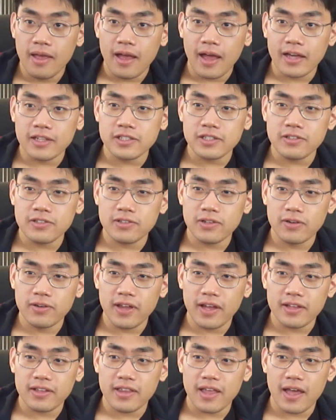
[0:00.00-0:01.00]
I just don't
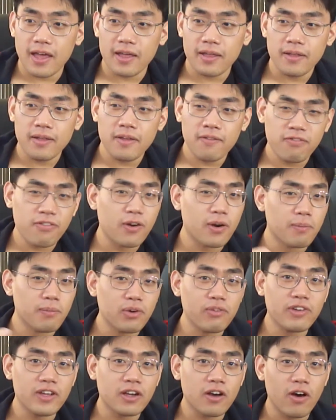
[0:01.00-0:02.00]
like that for a
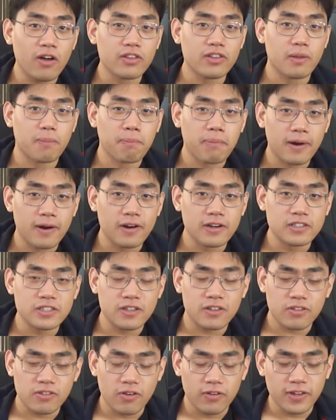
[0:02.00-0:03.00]
movie called The Purge,
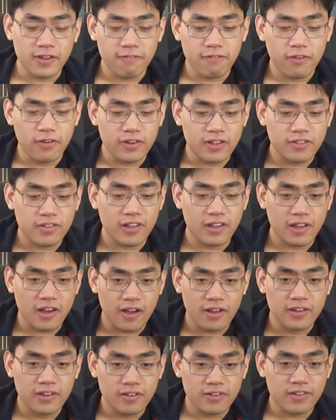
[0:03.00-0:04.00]
it's only focusing
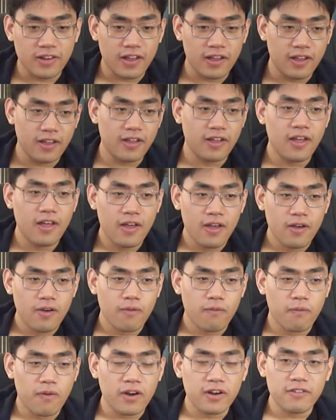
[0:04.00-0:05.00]
on this
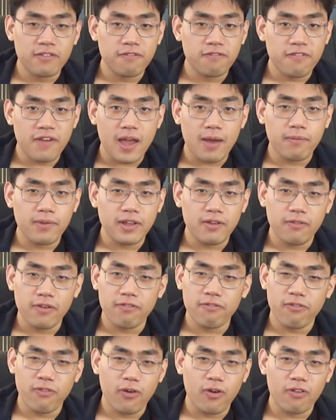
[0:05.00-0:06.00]
one family
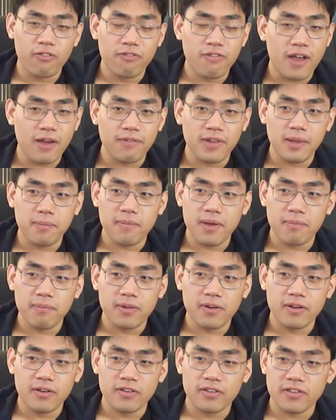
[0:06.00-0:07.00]
with 4 family
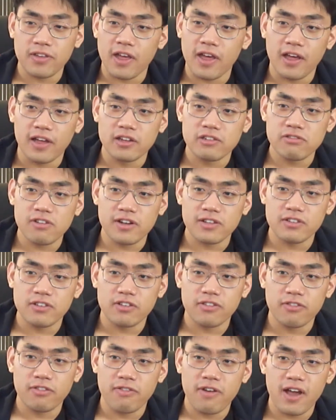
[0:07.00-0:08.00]
members trying to
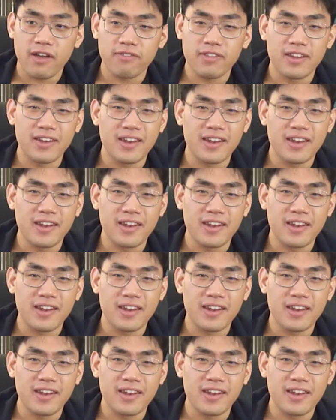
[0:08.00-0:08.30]
survive the